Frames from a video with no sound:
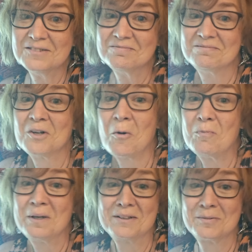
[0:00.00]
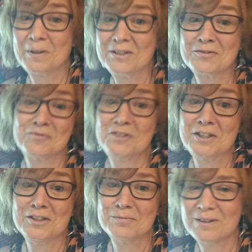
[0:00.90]
I'm hoping to pay some
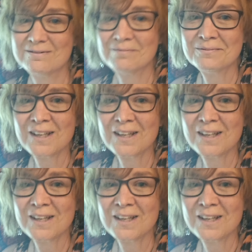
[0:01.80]
fees, but